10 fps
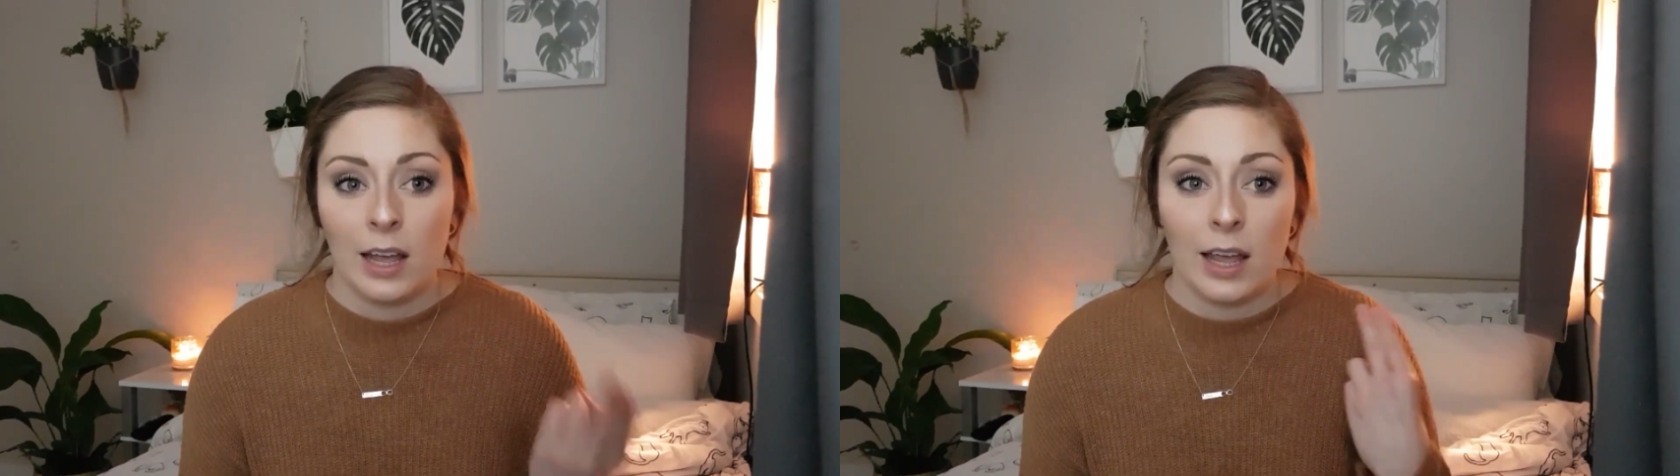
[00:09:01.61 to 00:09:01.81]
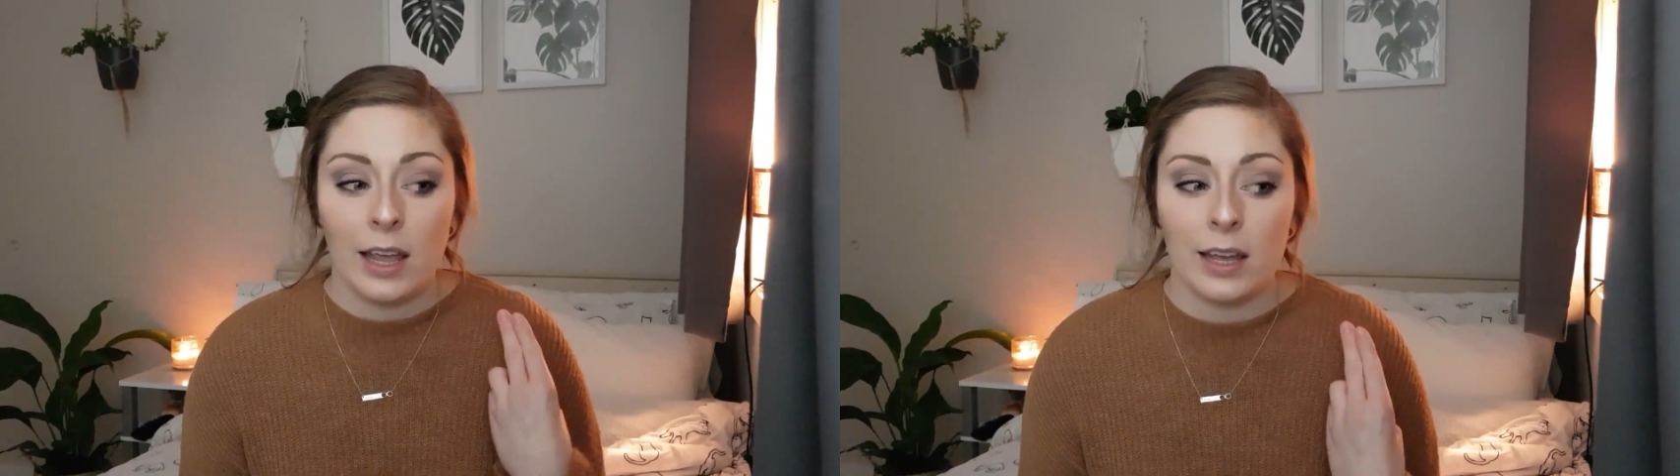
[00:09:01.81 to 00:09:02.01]

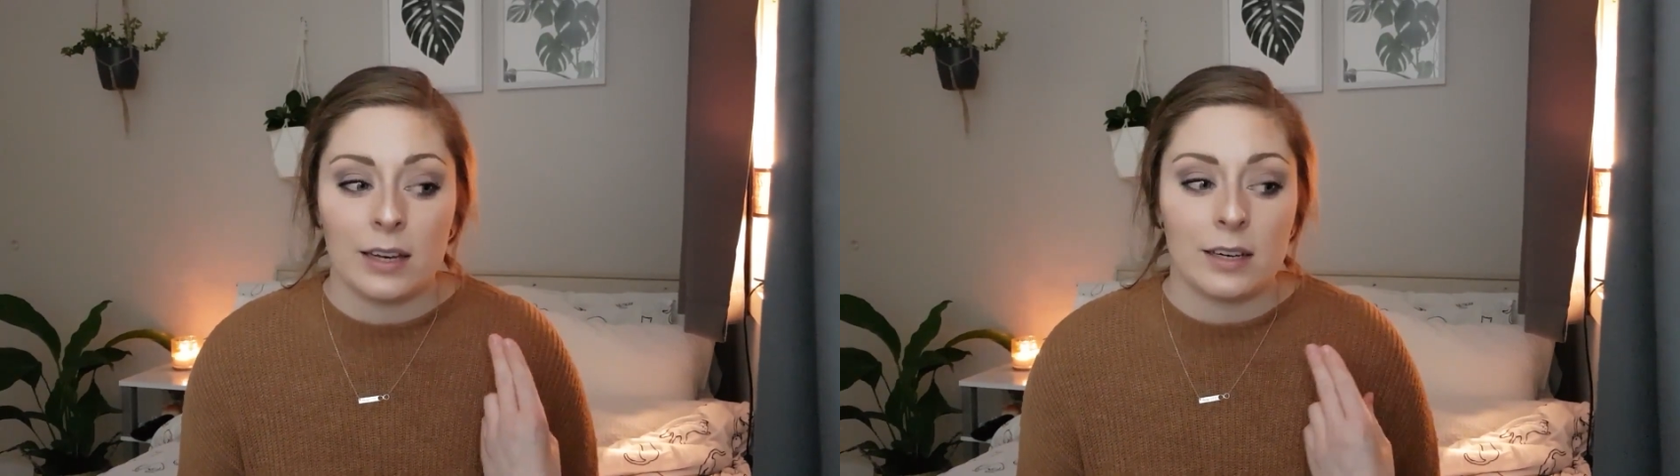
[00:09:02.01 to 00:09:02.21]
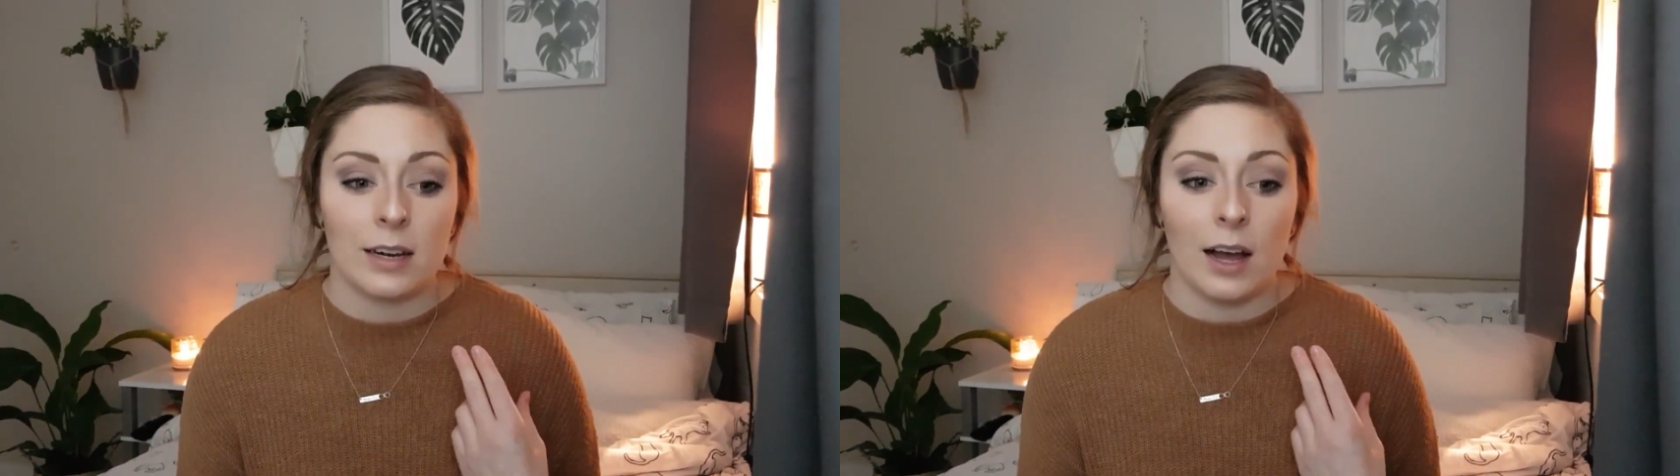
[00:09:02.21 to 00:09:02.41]

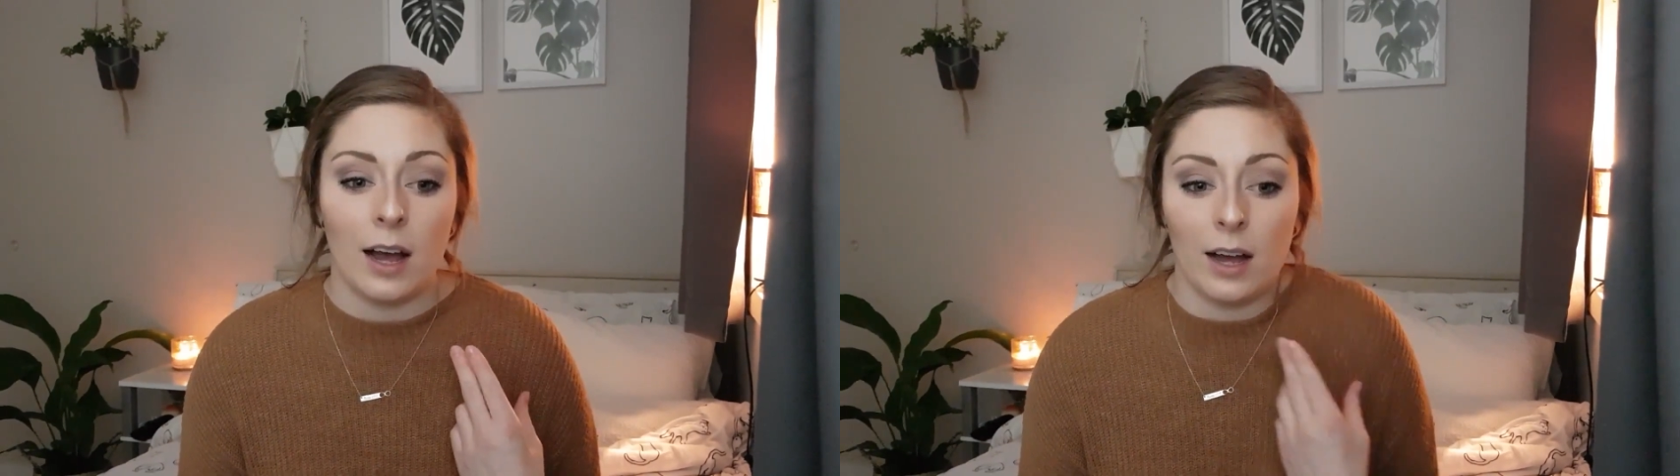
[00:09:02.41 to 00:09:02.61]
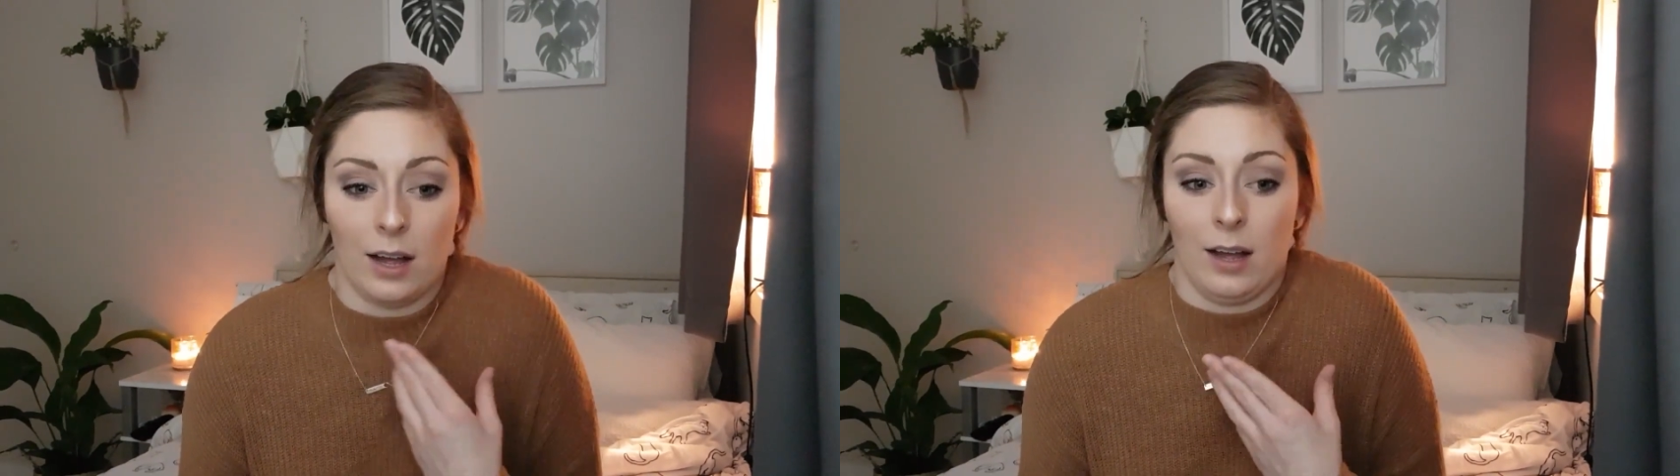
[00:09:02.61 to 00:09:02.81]
in
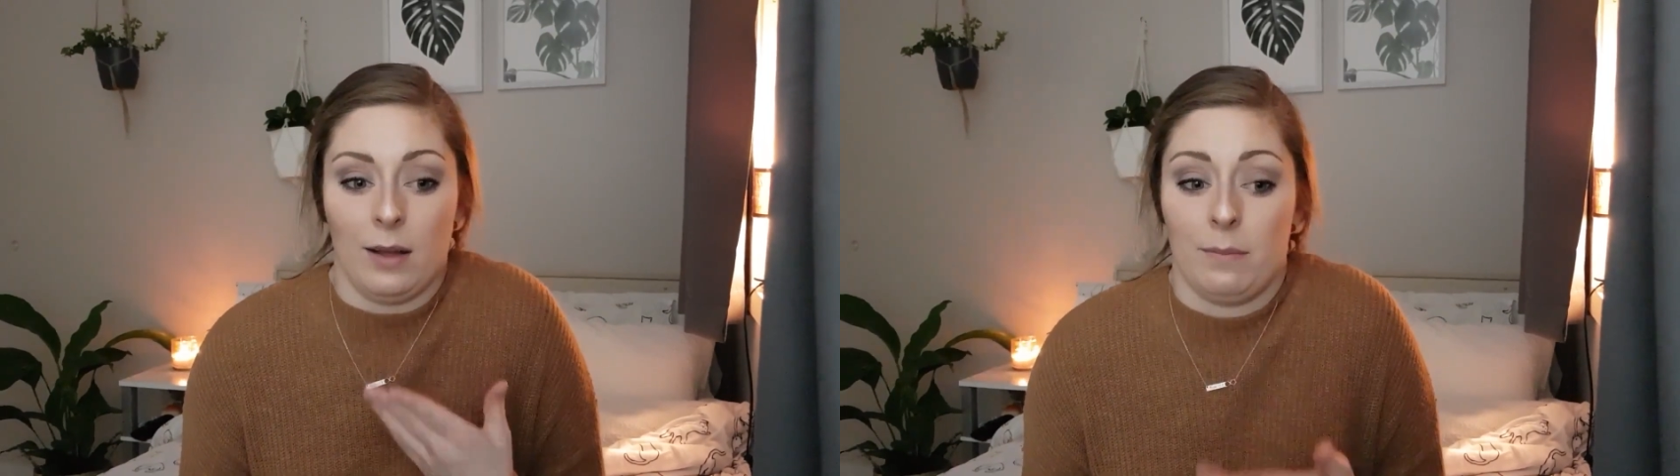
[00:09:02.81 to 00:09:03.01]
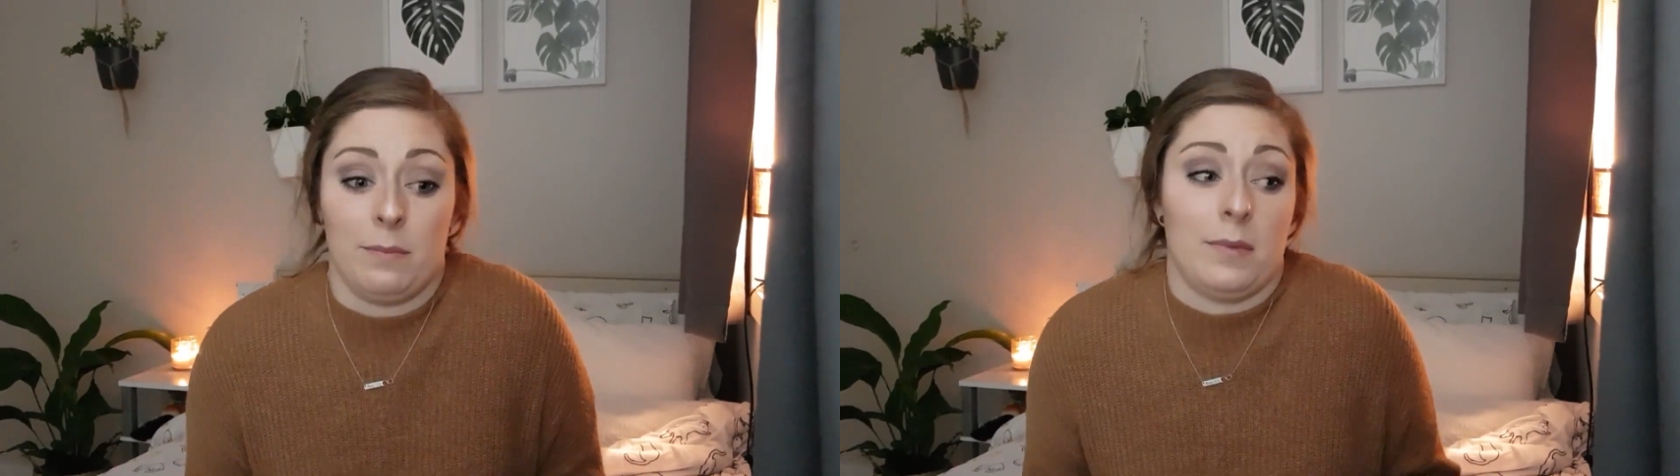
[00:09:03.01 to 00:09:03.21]

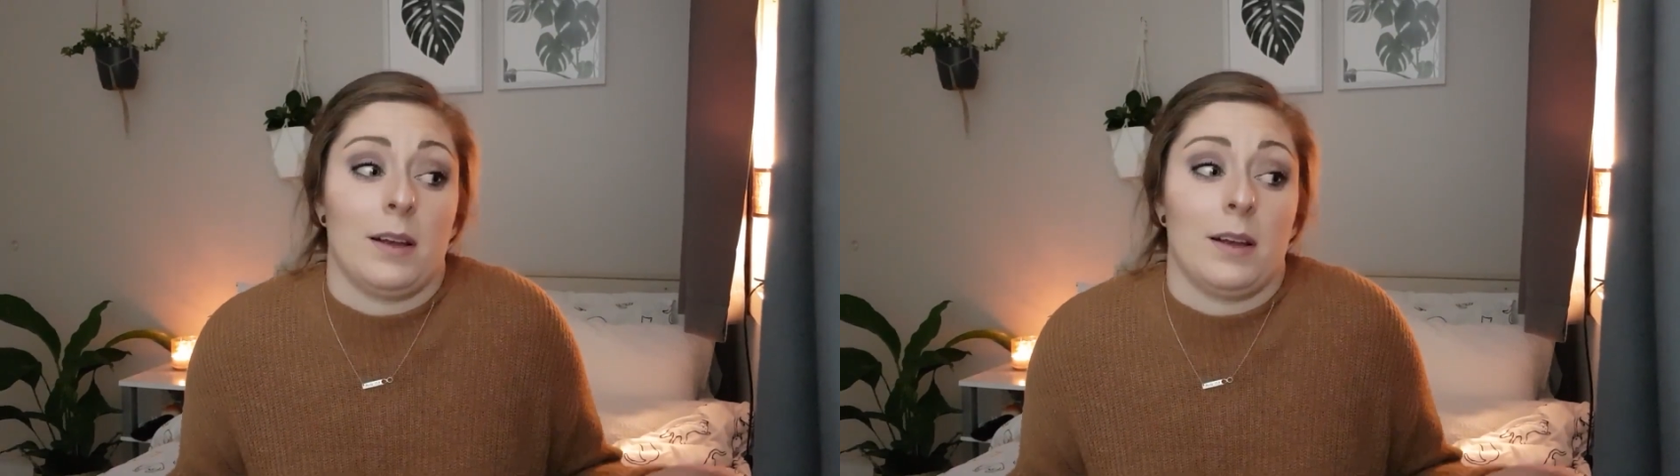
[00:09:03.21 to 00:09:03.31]
a